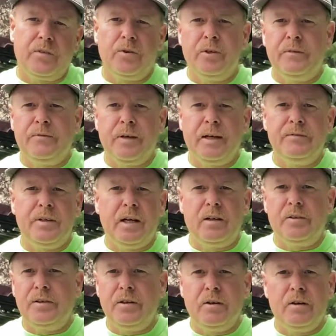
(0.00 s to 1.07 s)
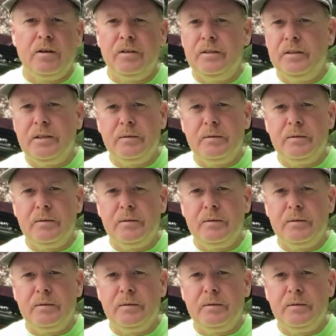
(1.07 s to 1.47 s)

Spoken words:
$35 yard.